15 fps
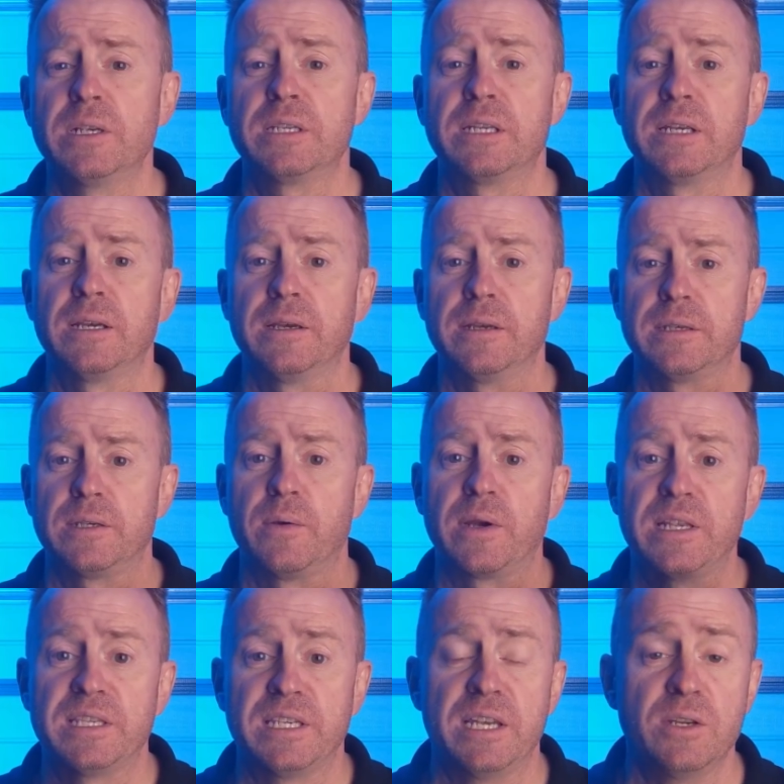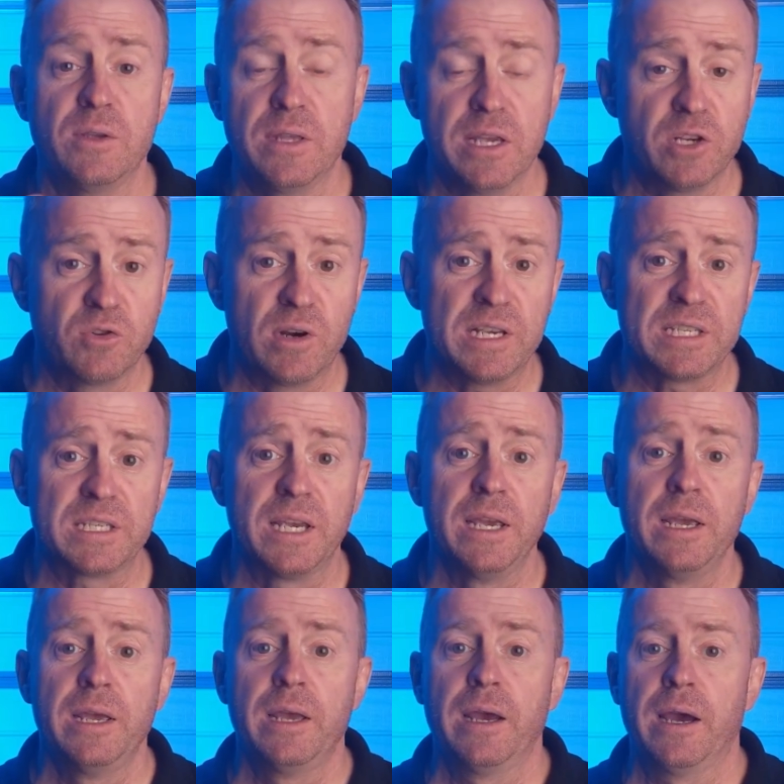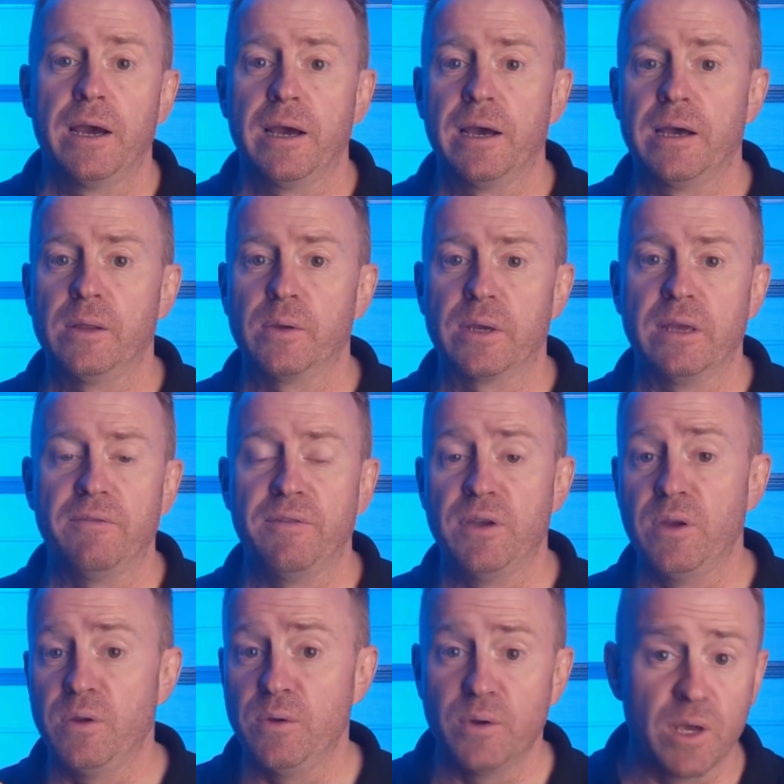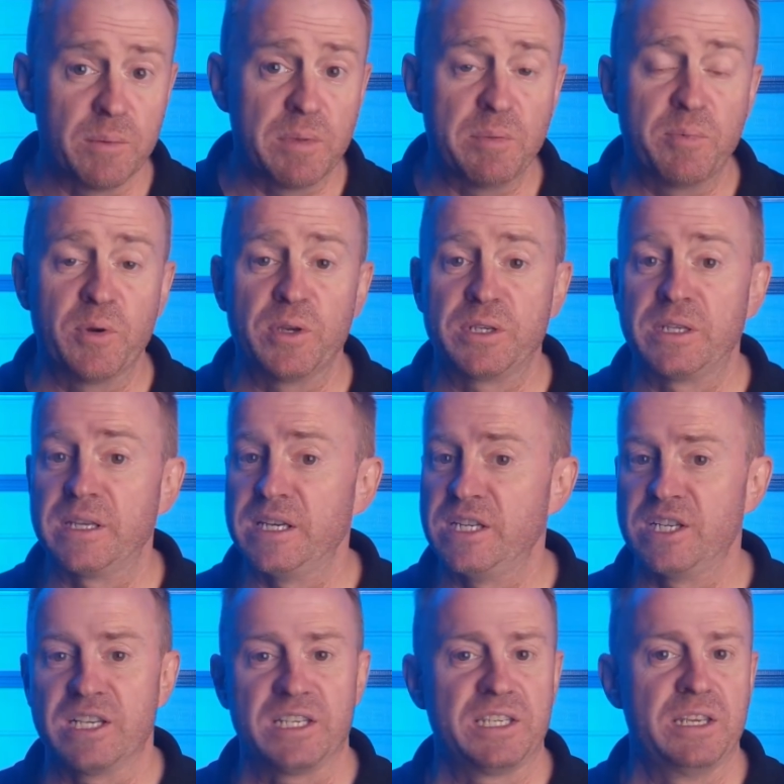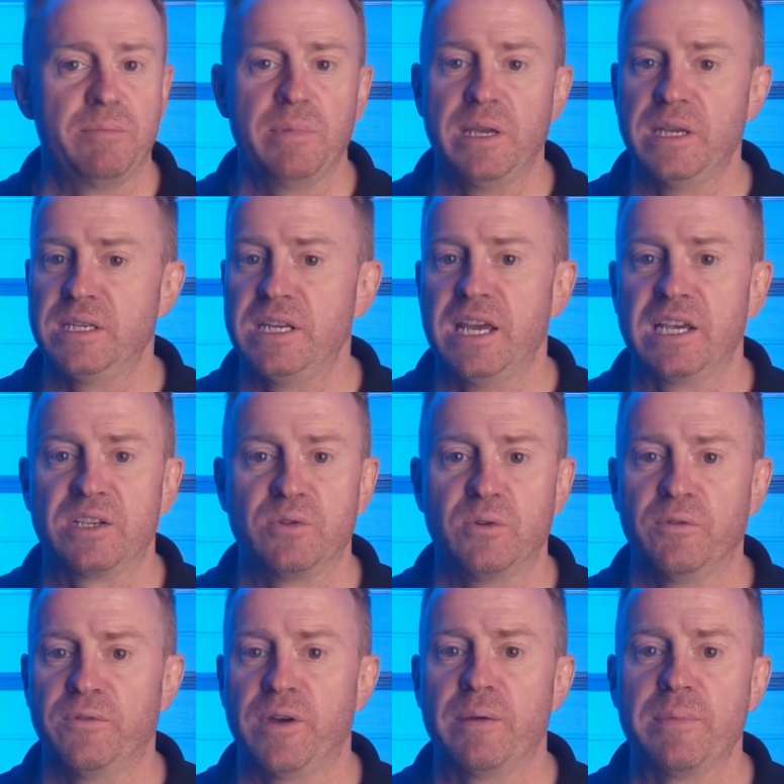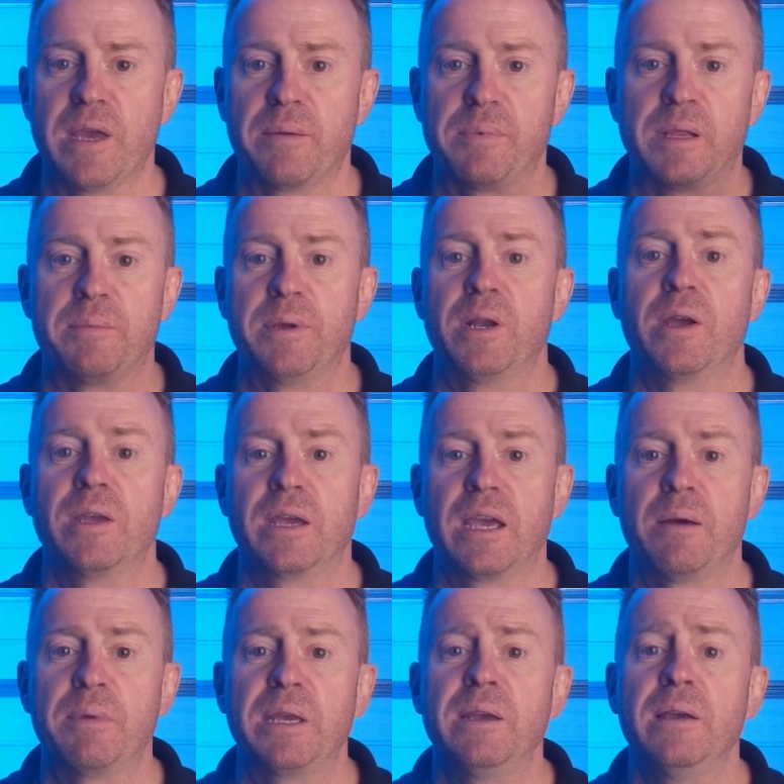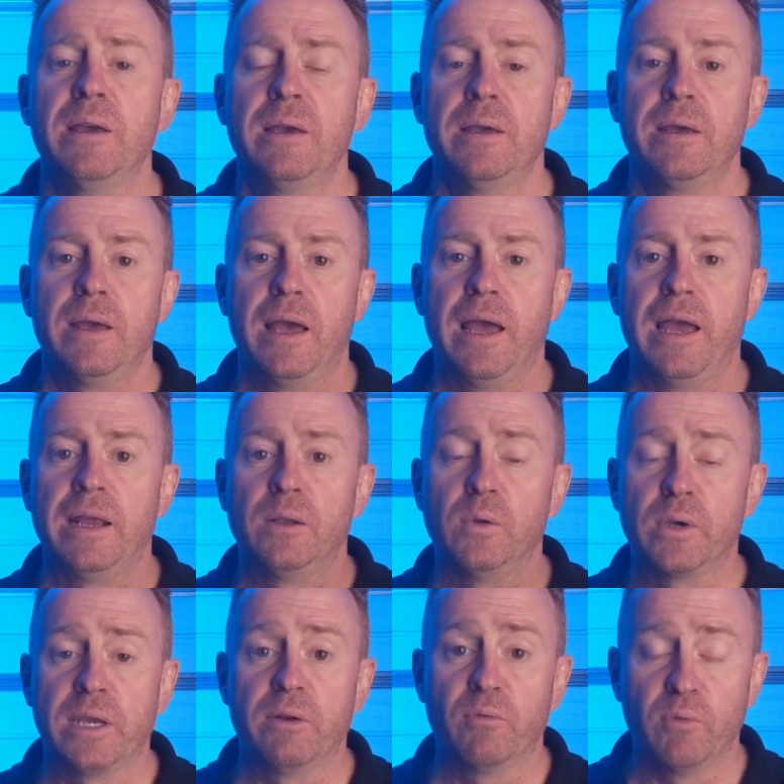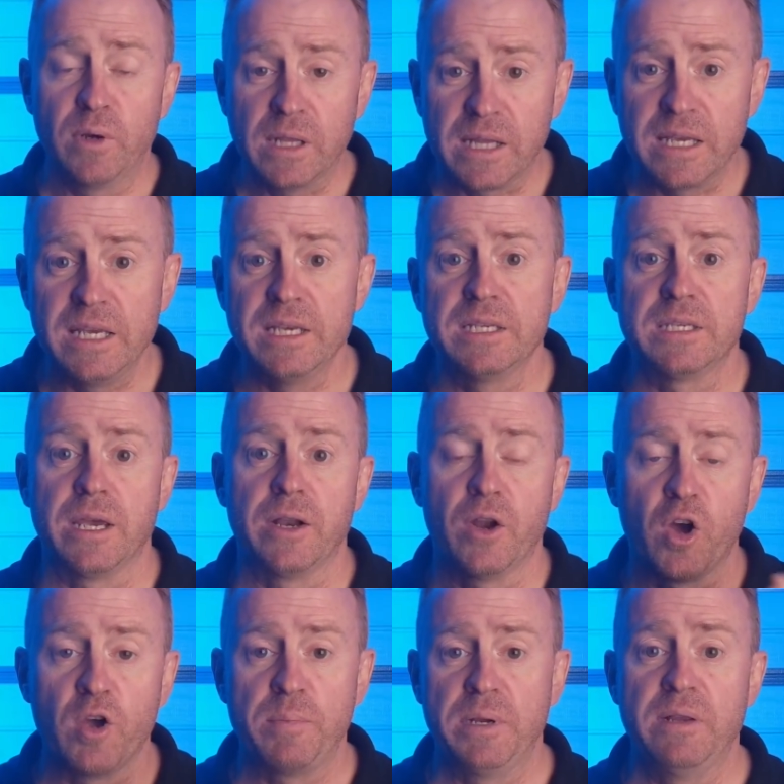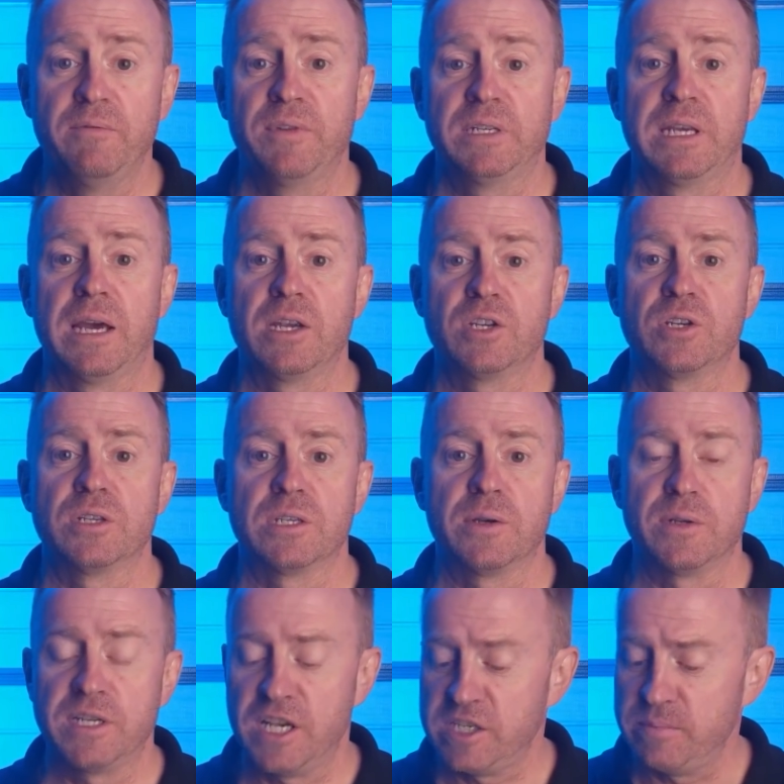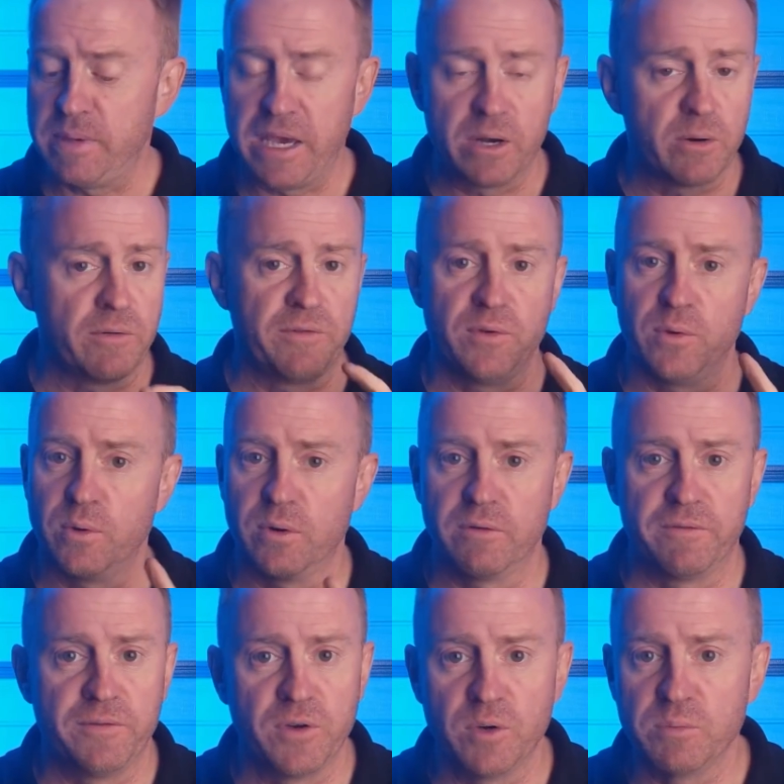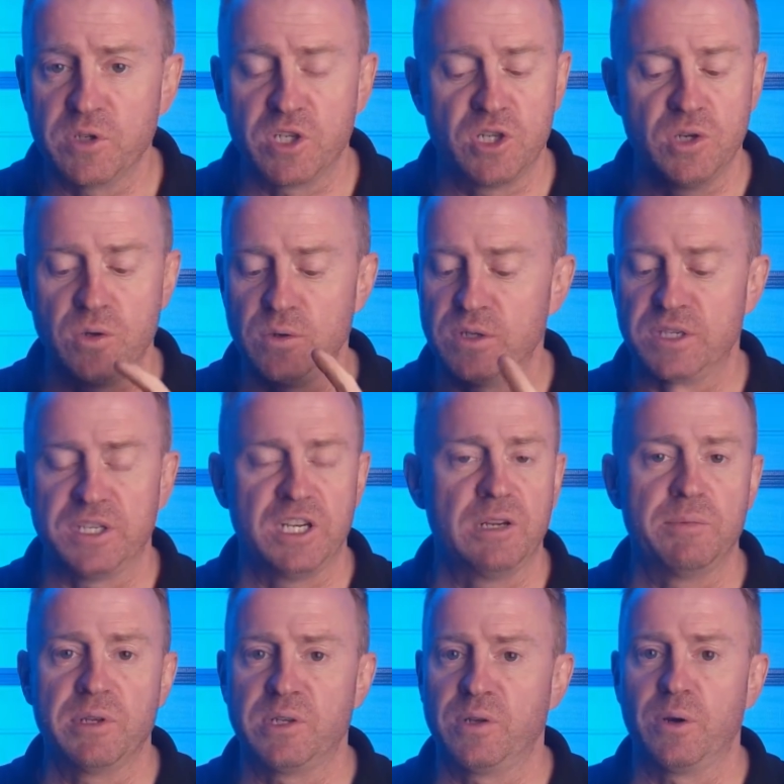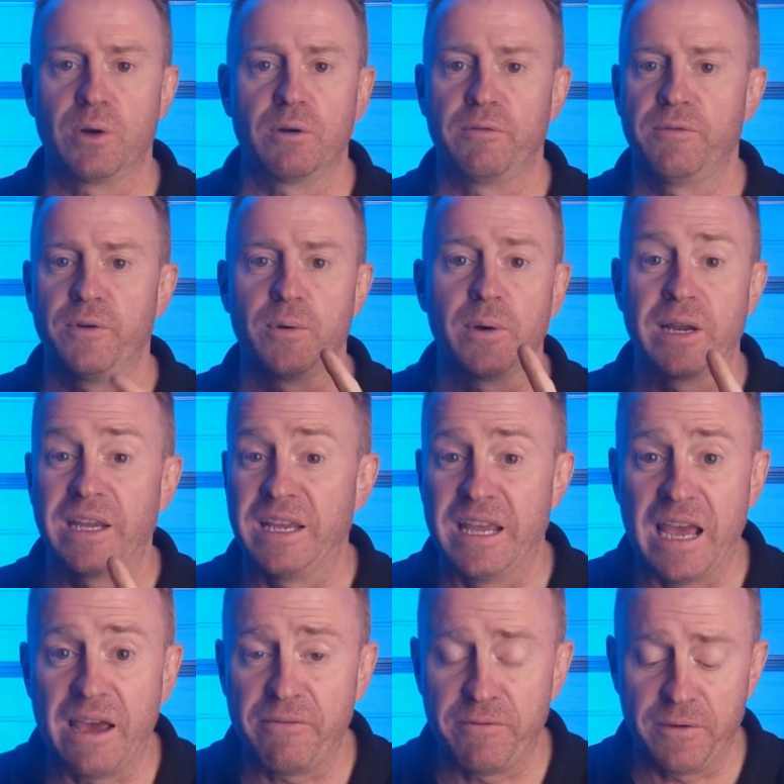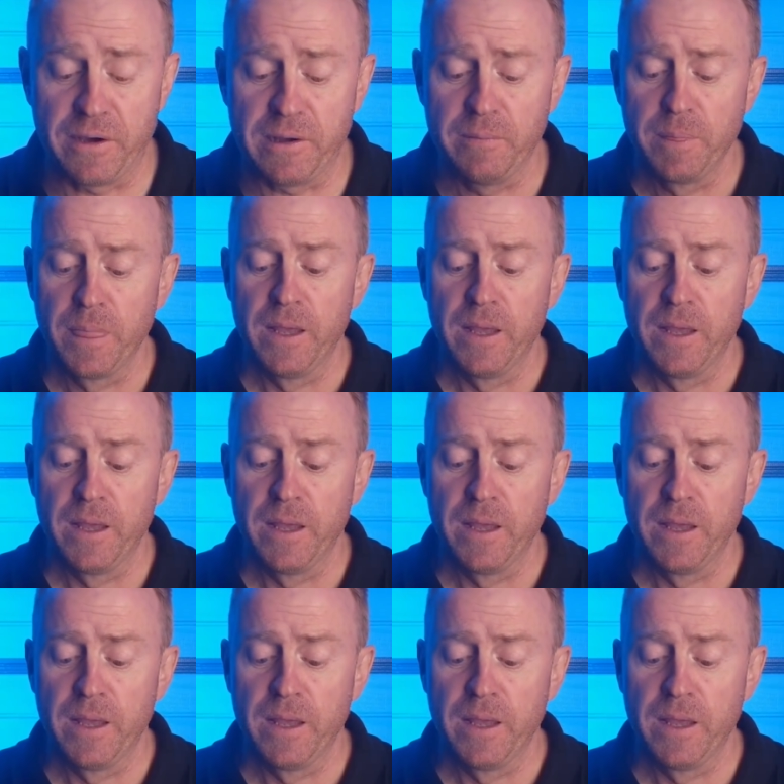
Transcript: just so I can send you the address. Look, if you know me personally, just send me a text or phone me up. Let me know you're coming. And look, it really is an open invitation. So it does matter if you're a film student, cinematographer, a gaffer,